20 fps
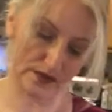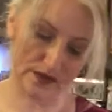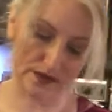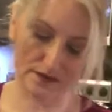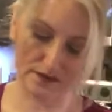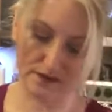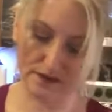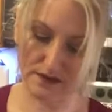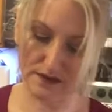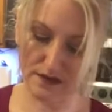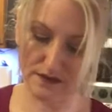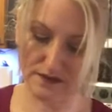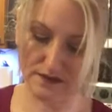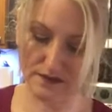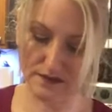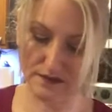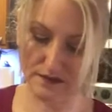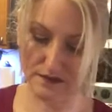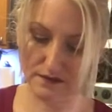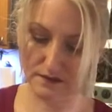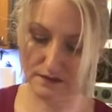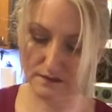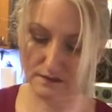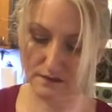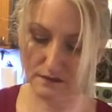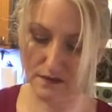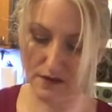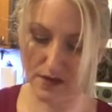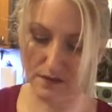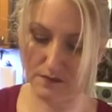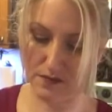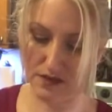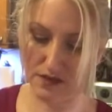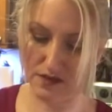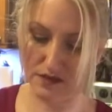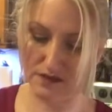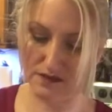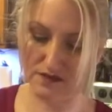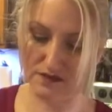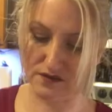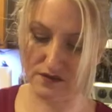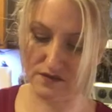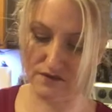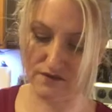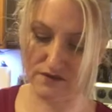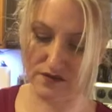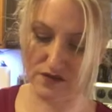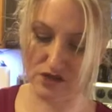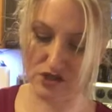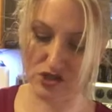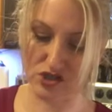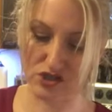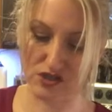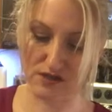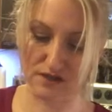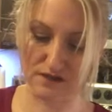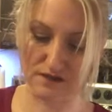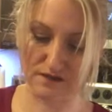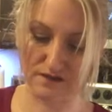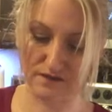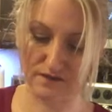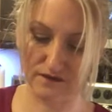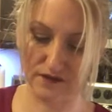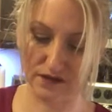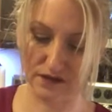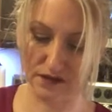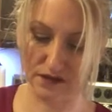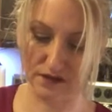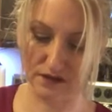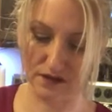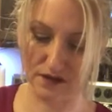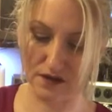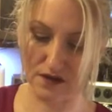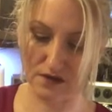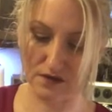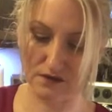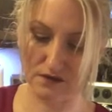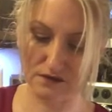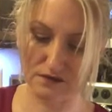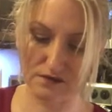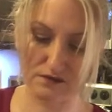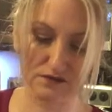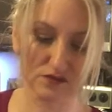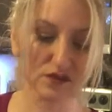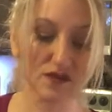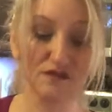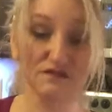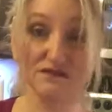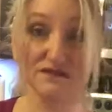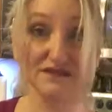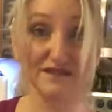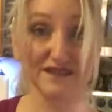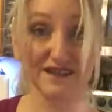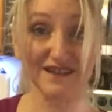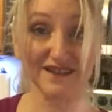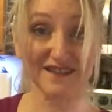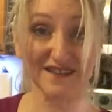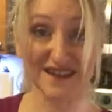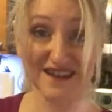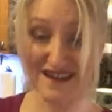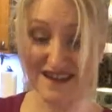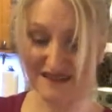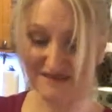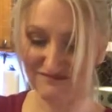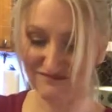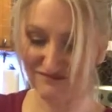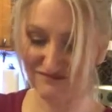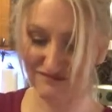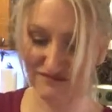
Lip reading: like this might be easier for the cheese filling though. Just like that.